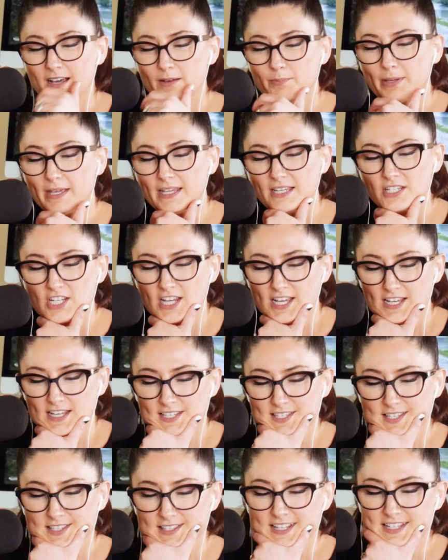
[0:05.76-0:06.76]
Paige
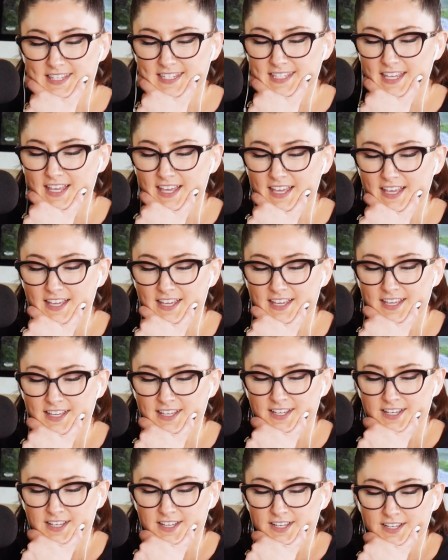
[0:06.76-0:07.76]
asked, let's say
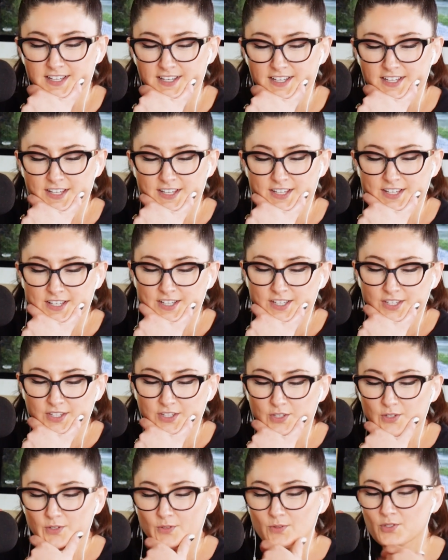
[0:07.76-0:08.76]

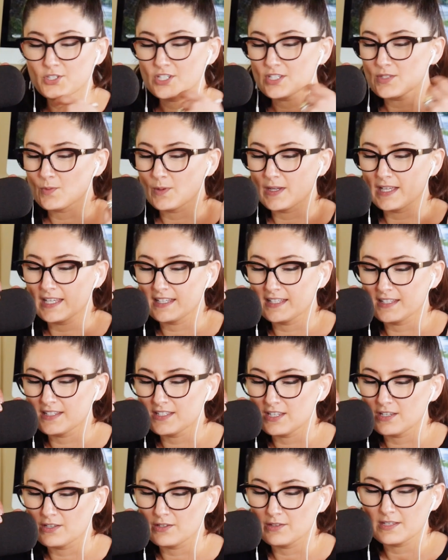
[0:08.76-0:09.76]
you just went
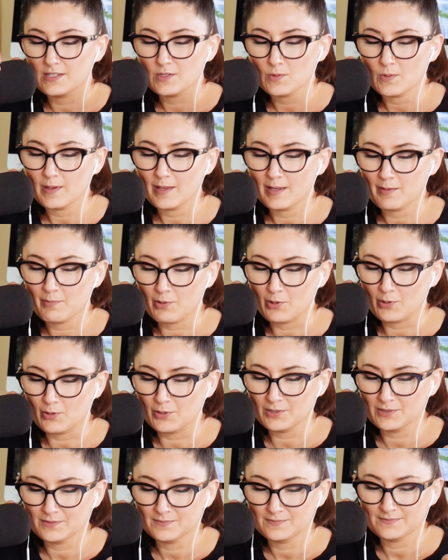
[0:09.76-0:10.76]
into the swimming
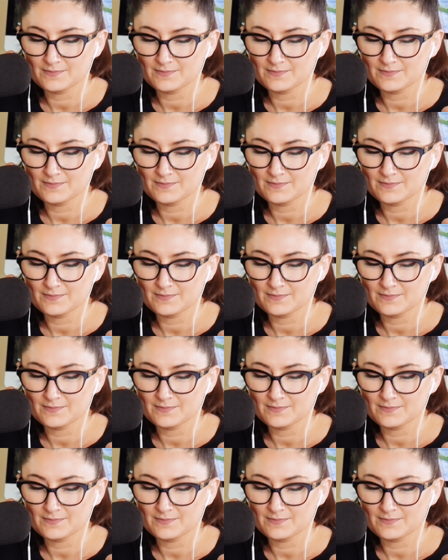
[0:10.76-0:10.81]
pool.